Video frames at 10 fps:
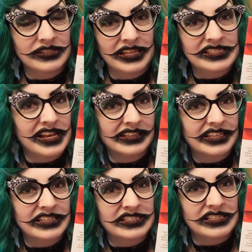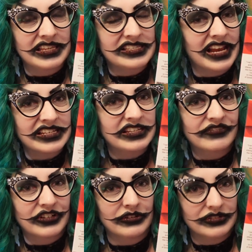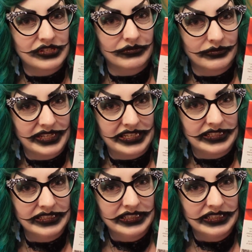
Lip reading: It's not difficult to read.